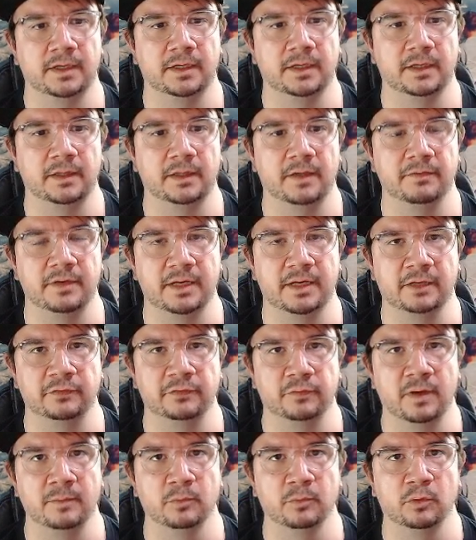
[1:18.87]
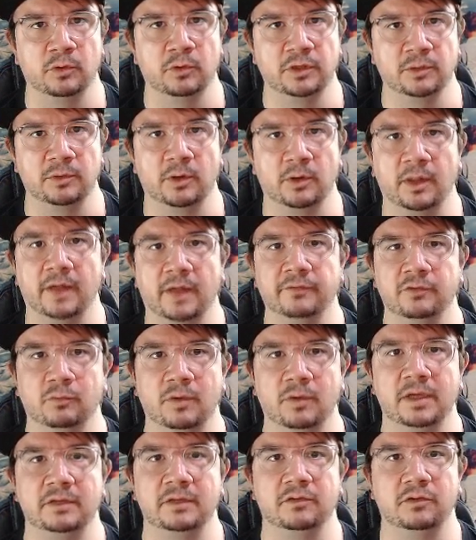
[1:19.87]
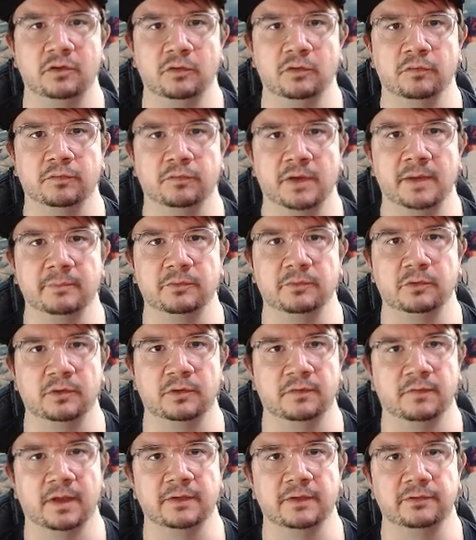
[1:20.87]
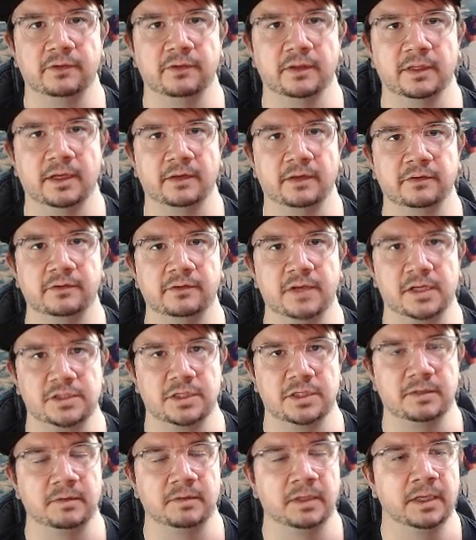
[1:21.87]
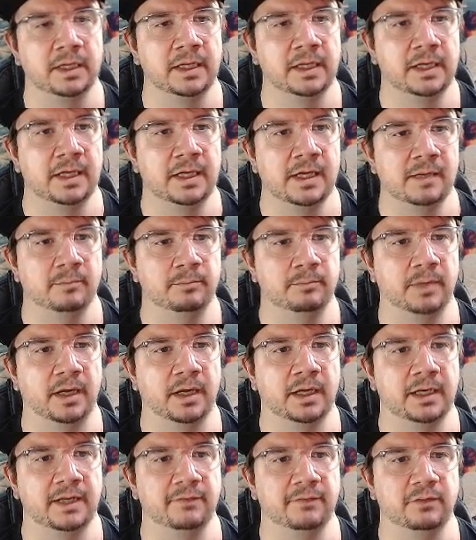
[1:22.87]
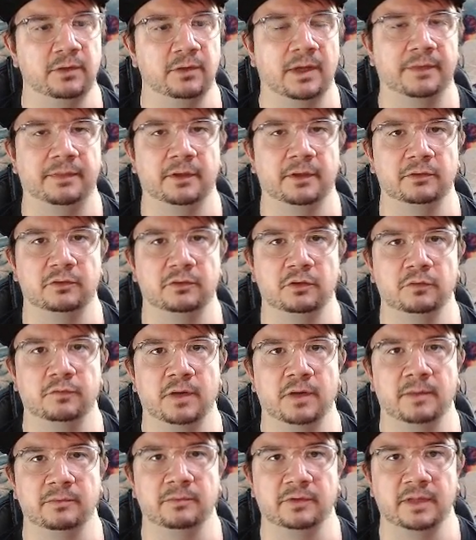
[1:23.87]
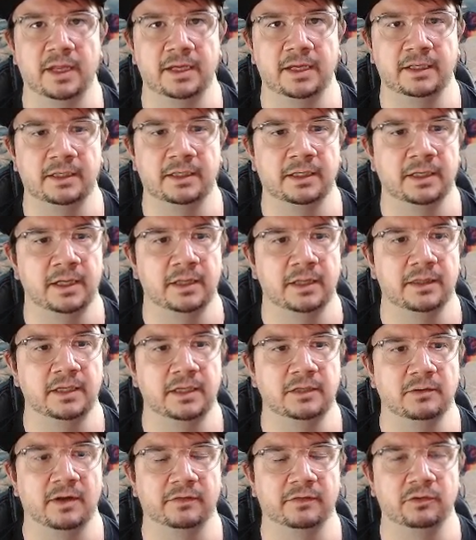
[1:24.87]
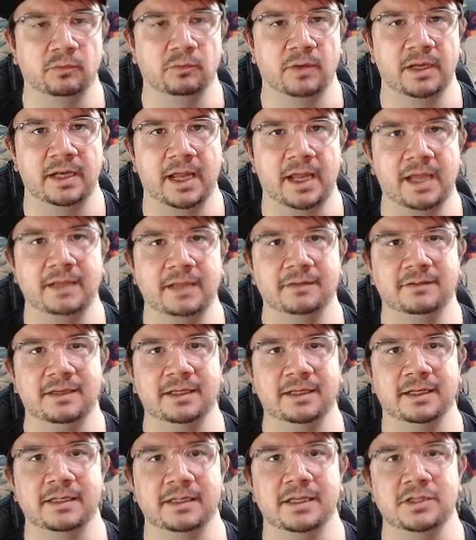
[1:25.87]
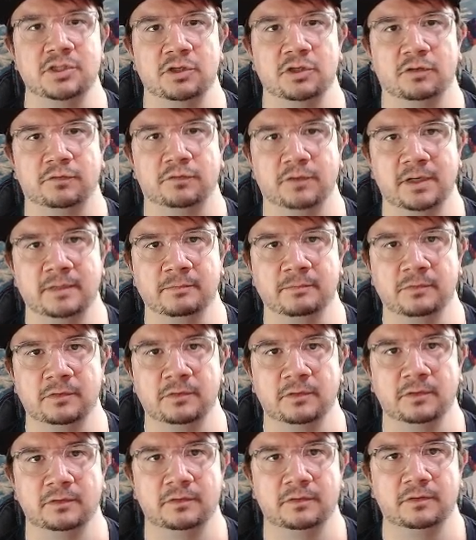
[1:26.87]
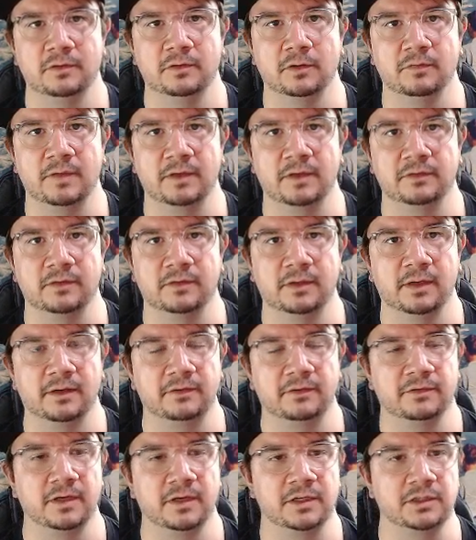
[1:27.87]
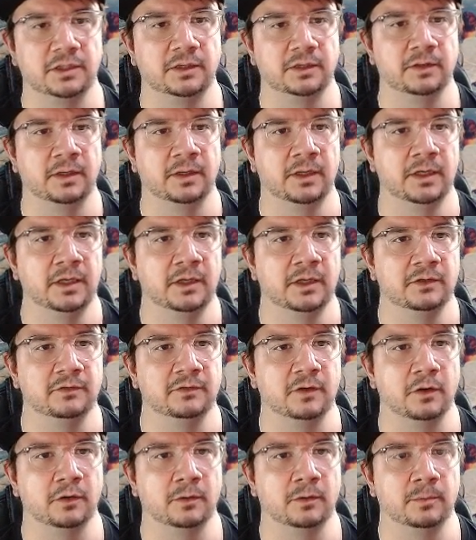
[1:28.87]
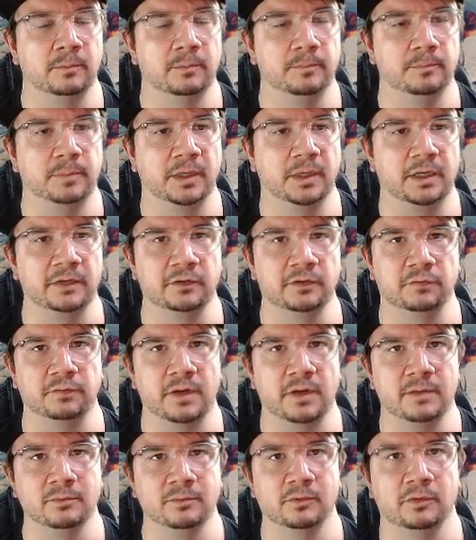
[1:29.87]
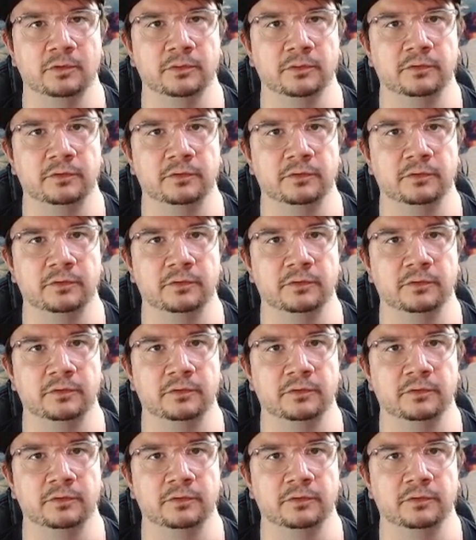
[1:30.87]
next frame rule, you would only have to wait 2 frames to advance to the next section. But if you got there 2 frames late, then you would have to wait 18 additional frames to advance to the next section. So because of frame rules,